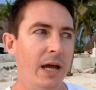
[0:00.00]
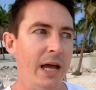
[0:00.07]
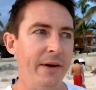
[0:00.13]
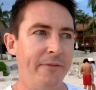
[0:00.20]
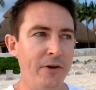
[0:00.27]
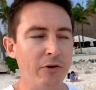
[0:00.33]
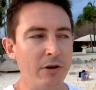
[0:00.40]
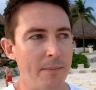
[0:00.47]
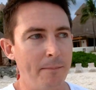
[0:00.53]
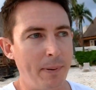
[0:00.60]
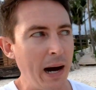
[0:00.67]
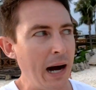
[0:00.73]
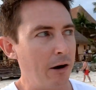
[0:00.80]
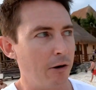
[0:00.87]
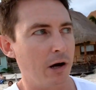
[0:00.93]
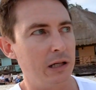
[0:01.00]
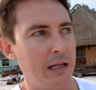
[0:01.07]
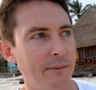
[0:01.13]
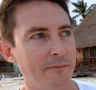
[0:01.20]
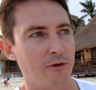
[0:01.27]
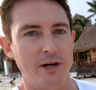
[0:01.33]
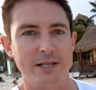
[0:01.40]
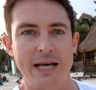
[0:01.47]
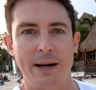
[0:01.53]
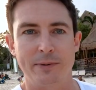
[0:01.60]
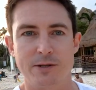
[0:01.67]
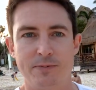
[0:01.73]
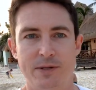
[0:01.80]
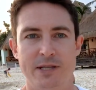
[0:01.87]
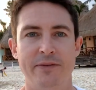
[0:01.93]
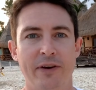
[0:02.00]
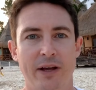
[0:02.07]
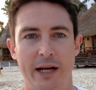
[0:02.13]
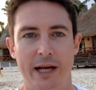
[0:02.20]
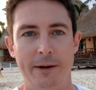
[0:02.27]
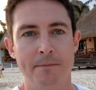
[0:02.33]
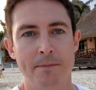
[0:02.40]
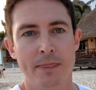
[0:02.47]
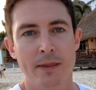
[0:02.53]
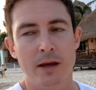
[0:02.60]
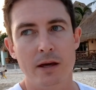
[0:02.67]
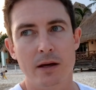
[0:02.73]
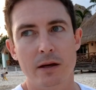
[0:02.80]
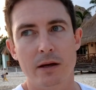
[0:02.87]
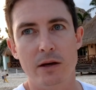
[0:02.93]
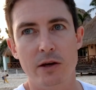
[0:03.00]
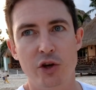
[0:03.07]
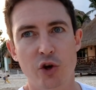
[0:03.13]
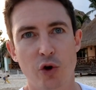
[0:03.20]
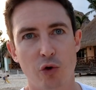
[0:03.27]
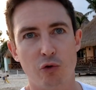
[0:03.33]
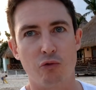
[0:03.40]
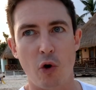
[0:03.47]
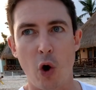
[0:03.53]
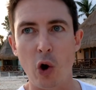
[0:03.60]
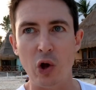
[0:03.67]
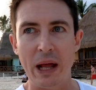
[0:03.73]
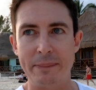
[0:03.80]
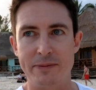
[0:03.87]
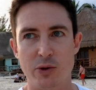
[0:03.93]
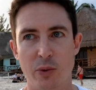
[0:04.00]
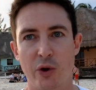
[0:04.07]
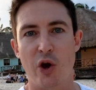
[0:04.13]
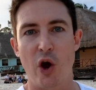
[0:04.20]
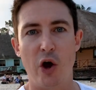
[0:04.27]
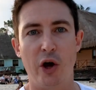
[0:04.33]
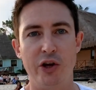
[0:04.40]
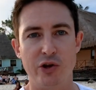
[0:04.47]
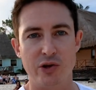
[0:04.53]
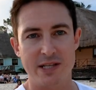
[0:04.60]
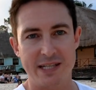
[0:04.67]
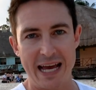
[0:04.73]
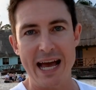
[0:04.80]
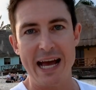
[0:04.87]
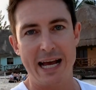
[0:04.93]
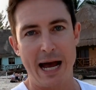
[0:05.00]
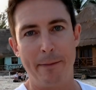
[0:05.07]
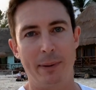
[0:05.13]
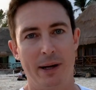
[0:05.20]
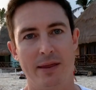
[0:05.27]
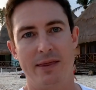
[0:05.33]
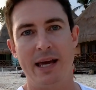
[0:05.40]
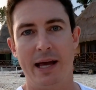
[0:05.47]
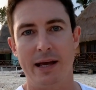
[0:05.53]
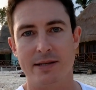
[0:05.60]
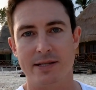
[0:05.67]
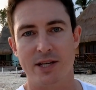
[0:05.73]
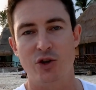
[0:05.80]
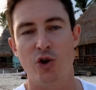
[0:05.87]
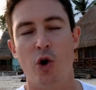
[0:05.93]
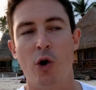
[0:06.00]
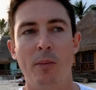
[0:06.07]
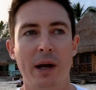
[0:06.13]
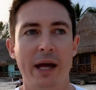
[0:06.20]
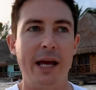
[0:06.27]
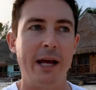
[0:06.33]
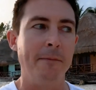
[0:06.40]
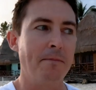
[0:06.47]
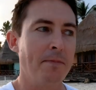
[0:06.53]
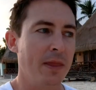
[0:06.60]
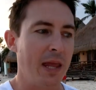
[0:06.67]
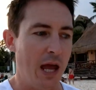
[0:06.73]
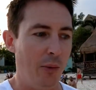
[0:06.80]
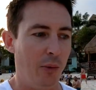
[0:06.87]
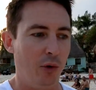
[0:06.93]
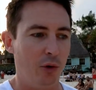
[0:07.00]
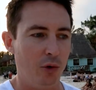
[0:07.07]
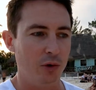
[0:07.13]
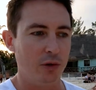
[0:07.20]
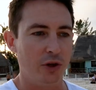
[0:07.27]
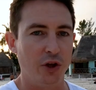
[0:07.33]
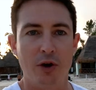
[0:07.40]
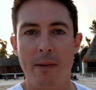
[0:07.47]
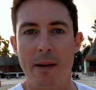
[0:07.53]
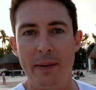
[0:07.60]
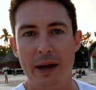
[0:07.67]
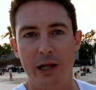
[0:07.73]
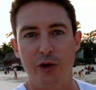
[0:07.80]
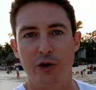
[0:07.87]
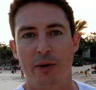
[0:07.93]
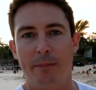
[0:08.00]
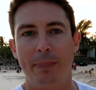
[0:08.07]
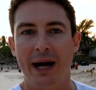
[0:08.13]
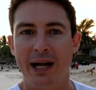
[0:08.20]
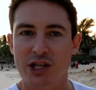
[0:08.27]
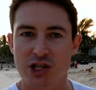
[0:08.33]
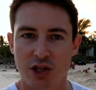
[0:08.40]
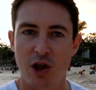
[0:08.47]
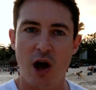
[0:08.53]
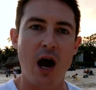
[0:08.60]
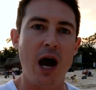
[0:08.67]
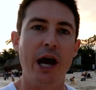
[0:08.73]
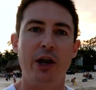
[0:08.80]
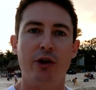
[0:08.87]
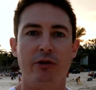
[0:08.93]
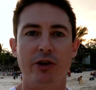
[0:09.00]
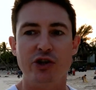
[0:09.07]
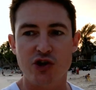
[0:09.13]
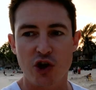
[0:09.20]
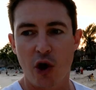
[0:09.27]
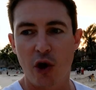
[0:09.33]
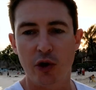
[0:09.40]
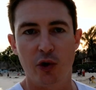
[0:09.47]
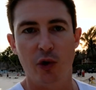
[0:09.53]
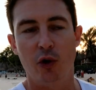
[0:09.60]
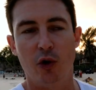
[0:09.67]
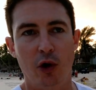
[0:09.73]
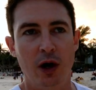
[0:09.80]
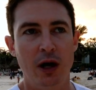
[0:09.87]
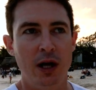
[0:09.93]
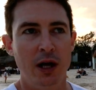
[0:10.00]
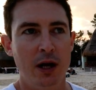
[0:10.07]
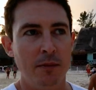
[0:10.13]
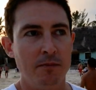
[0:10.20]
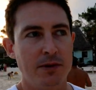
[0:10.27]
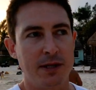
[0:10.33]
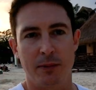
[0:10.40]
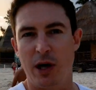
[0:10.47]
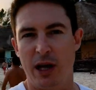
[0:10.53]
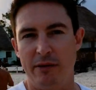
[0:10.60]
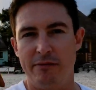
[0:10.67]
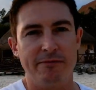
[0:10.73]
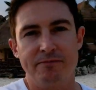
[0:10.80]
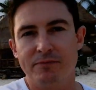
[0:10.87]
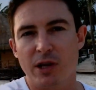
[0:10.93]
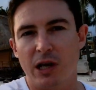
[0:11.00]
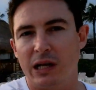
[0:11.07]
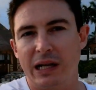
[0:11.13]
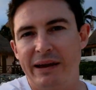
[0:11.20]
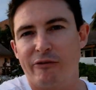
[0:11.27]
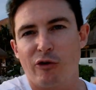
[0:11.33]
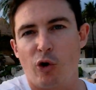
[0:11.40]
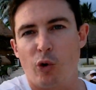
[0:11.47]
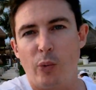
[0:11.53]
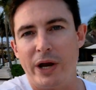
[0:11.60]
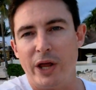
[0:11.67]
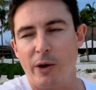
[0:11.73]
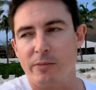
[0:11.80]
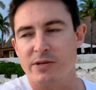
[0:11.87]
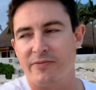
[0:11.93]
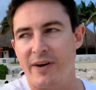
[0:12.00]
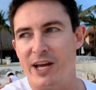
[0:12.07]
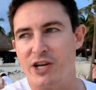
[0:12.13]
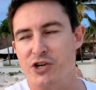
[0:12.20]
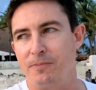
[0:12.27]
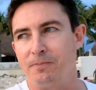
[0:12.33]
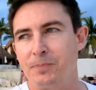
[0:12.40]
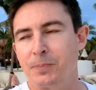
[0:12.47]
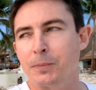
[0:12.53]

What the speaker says: If you're in a bar or a club, for example, specifically, you'll roll up to a girl and you'll say a couple of things, and normally it will, you know, maybe include a punchline or a joke or some kind of clever or witty observation.